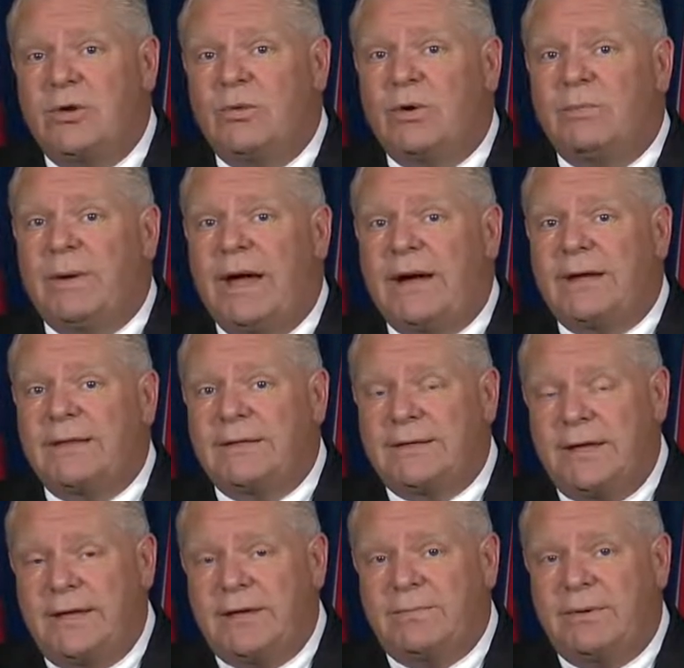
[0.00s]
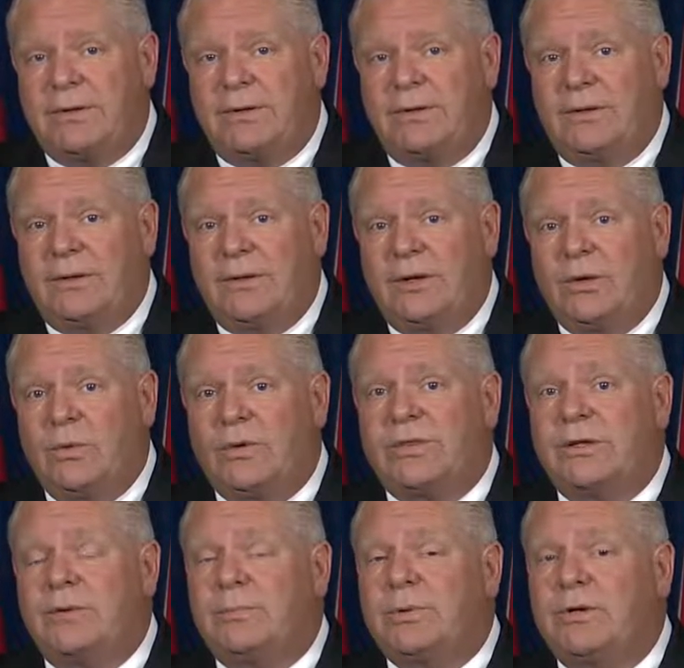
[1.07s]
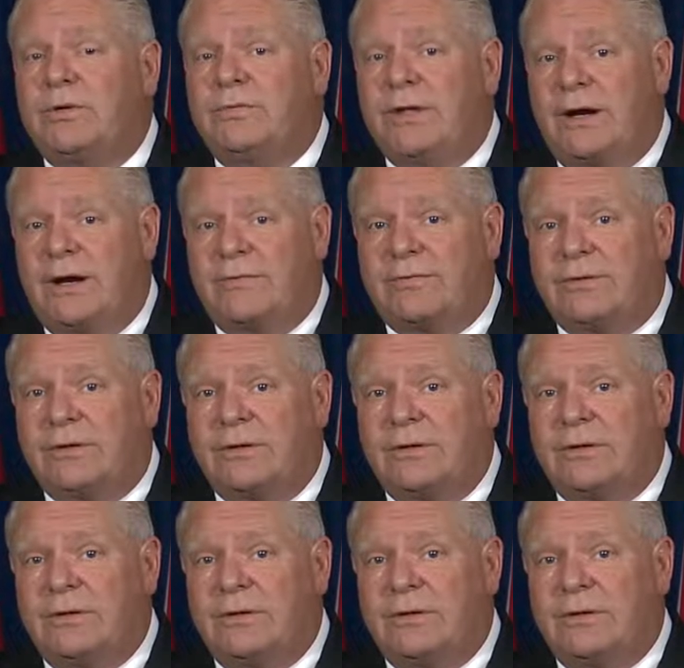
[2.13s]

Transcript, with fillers: we're back at the table with an improved offer,